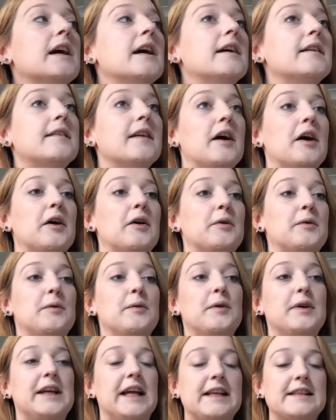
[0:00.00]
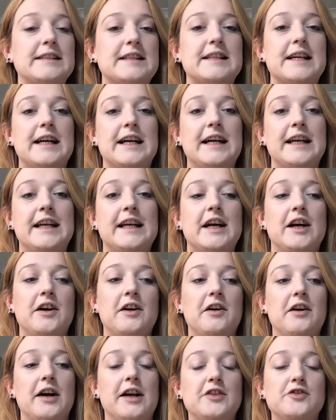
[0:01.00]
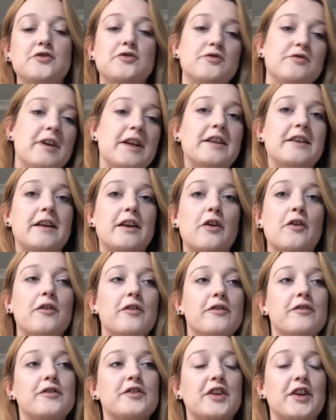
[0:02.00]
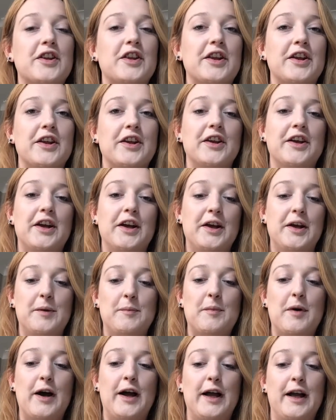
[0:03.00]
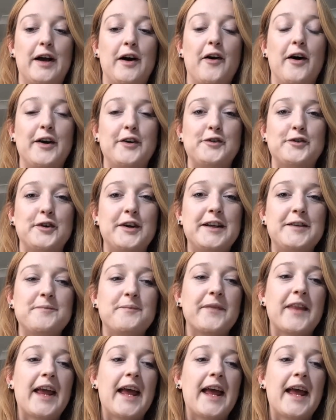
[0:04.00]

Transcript: So yesterday I trundle off to my high street